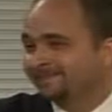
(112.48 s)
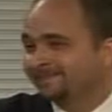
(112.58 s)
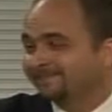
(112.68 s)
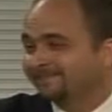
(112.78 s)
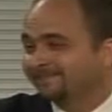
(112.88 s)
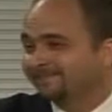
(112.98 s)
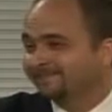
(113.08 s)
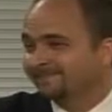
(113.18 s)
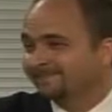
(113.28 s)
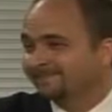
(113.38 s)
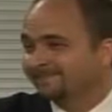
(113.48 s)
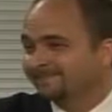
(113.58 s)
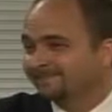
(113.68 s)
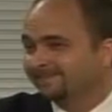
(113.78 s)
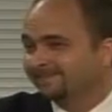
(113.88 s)

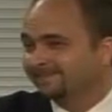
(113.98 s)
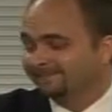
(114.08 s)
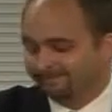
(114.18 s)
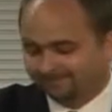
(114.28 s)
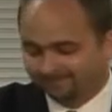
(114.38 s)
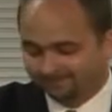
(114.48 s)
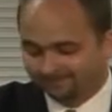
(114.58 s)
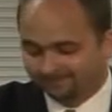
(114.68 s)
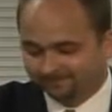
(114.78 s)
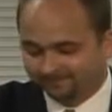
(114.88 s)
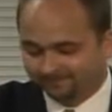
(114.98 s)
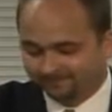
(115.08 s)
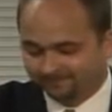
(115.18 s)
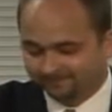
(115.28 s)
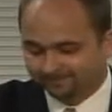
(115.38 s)

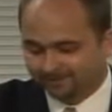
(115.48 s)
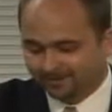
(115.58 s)
(silence)